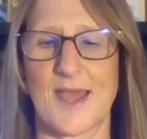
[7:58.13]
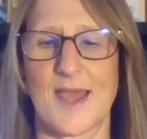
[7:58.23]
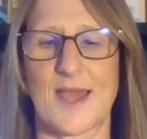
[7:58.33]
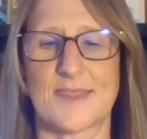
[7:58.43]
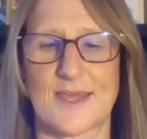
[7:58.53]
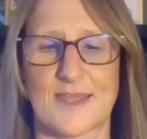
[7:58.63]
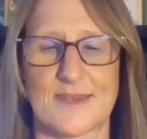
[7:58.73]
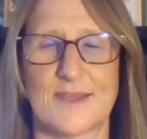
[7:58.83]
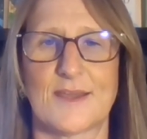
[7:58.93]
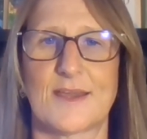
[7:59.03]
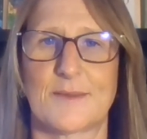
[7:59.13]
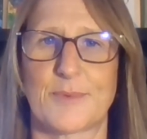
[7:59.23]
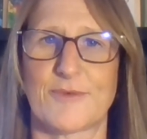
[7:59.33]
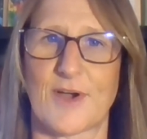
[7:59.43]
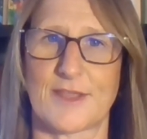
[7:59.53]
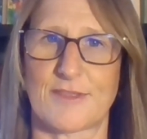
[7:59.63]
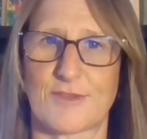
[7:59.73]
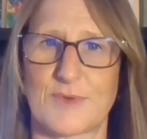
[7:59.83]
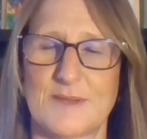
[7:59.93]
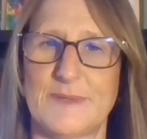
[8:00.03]
And then provide
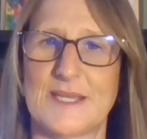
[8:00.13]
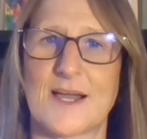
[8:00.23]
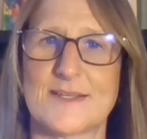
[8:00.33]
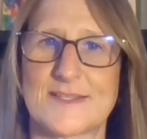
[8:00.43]
3 because